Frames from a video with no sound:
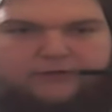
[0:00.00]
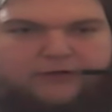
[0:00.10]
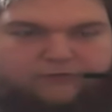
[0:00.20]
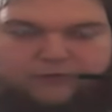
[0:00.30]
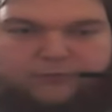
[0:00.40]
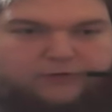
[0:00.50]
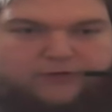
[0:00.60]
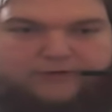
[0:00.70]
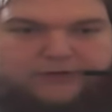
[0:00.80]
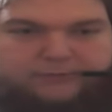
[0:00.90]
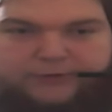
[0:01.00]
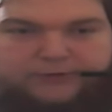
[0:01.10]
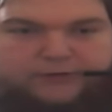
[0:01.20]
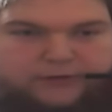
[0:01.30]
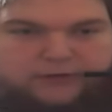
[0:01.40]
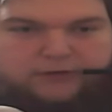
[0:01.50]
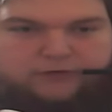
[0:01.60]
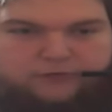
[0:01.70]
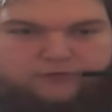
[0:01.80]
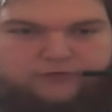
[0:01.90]
If some of you have that ability, you
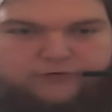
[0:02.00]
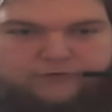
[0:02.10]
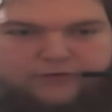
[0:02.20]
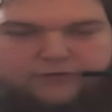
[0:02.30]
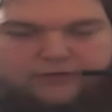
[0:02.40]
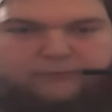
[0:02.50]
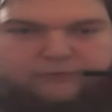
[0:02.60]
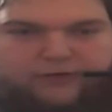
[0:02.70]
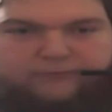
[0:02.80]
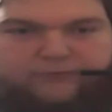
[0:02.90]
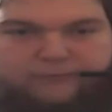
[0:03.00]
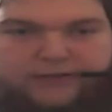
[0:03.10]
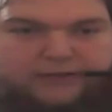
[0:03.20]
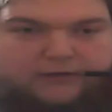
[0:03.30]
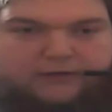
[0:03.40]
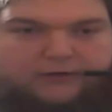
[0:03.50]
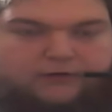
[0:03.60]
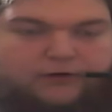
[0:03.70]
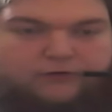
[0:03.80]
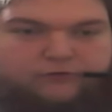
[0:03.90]
deserve a thumbs up from me, and
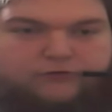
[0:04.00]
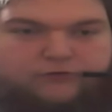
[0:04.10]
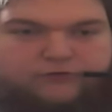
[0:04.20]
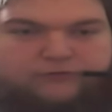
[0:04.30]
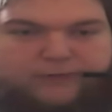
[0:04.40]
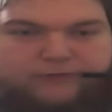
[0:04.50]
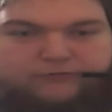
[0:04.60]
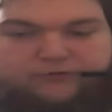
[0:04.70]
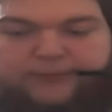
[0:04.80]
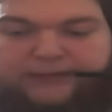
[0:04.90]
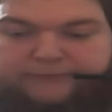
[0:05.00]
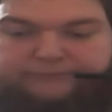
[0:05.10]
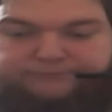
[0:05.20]
you also deserve my respect